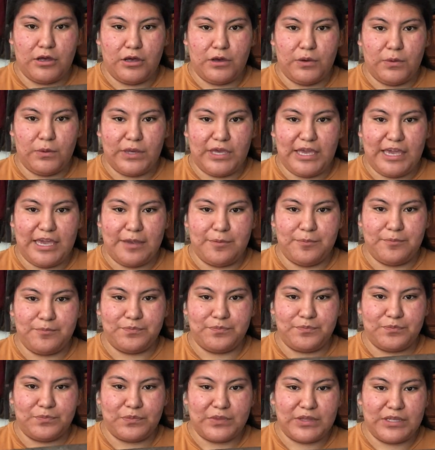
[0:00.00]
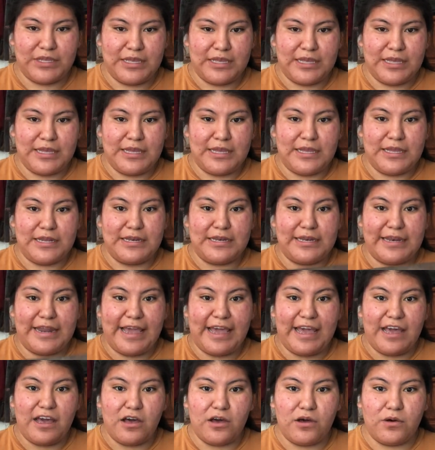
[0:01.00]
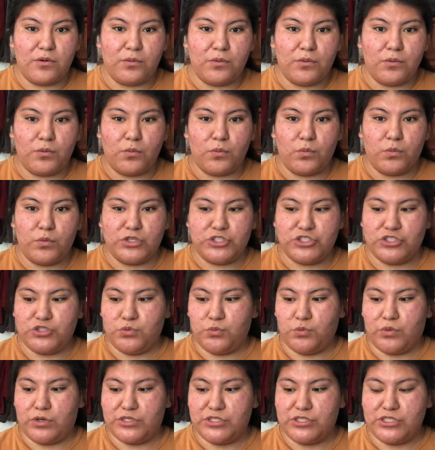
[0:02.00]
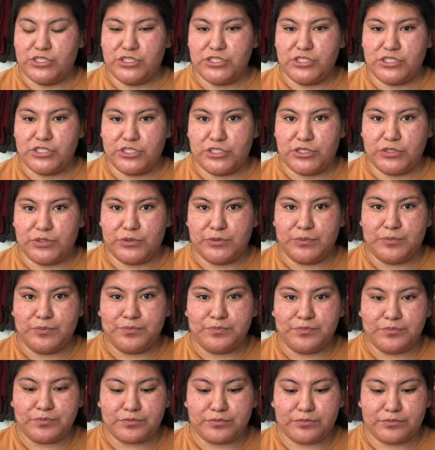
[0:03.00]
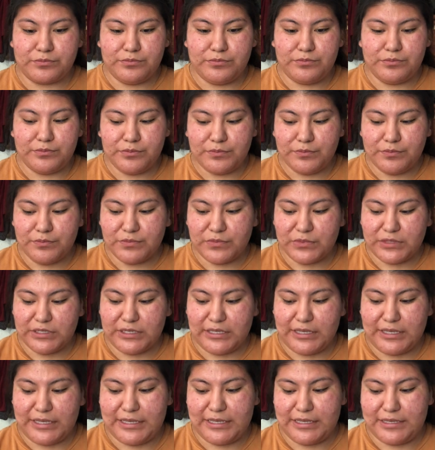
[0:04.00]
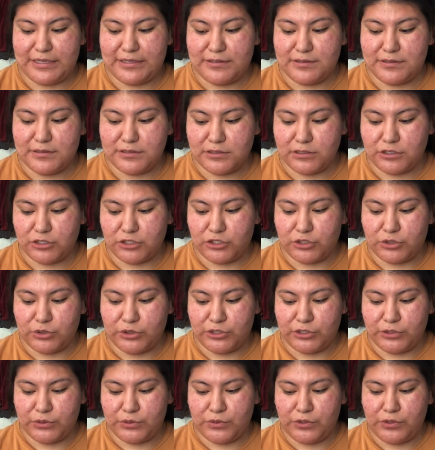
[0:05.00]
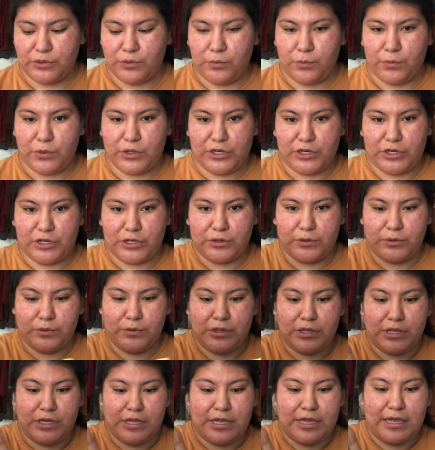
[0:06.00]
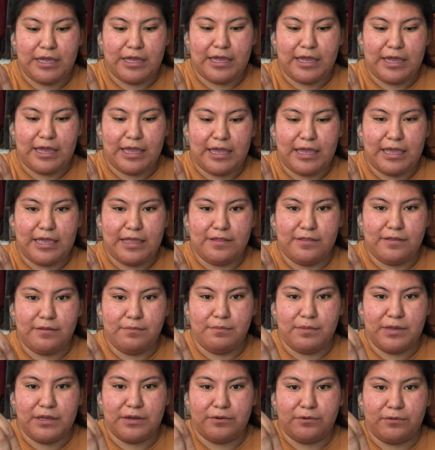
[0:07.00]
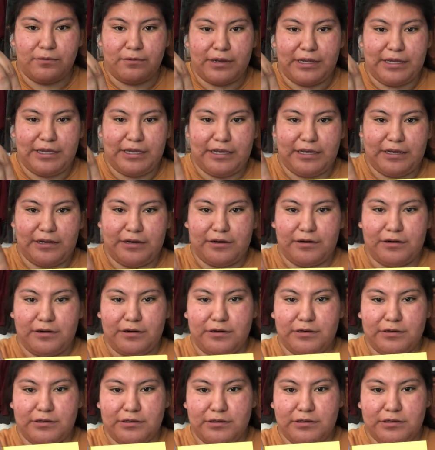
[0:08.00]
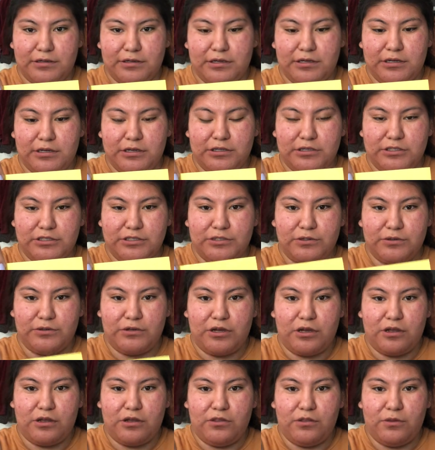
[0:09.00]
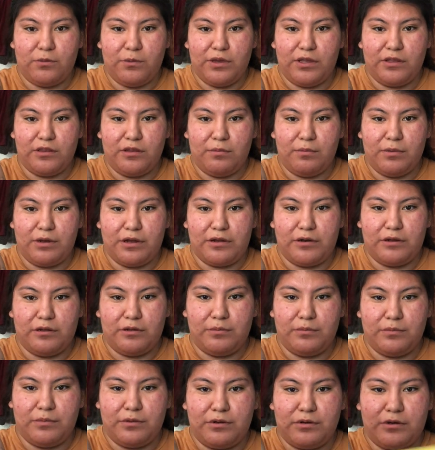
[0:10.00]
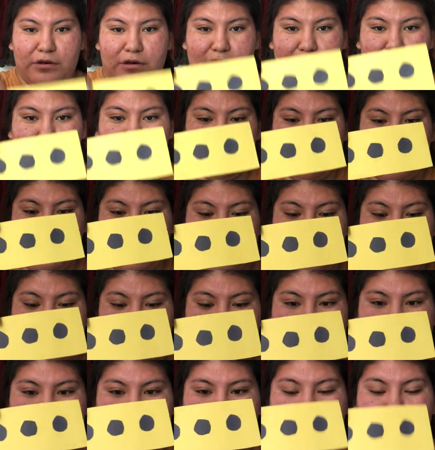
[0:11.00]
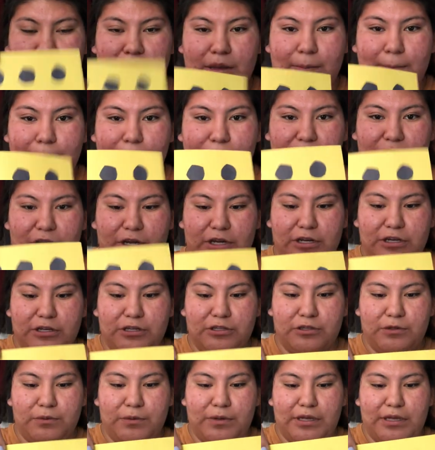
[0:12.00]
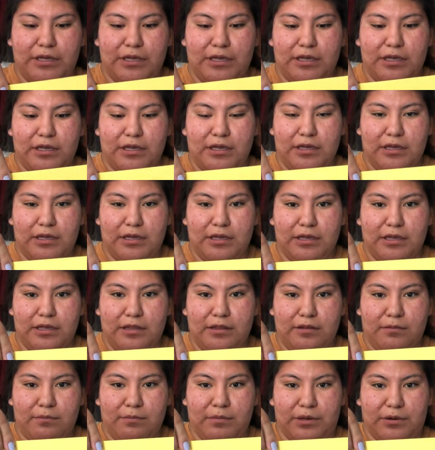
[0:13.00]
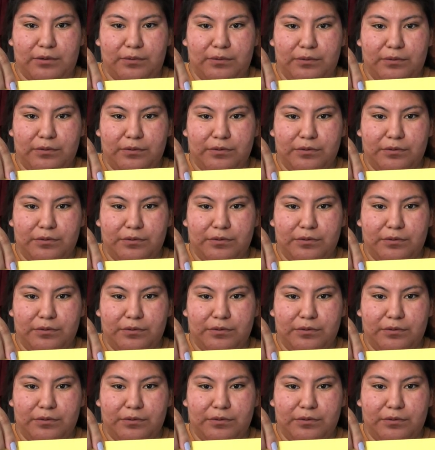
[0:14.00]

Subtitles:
Okay, now what you want to do is glue the window in the middle right here. So not all the way on the bottom, not all the way on the top, but you're going to glue it in the middle.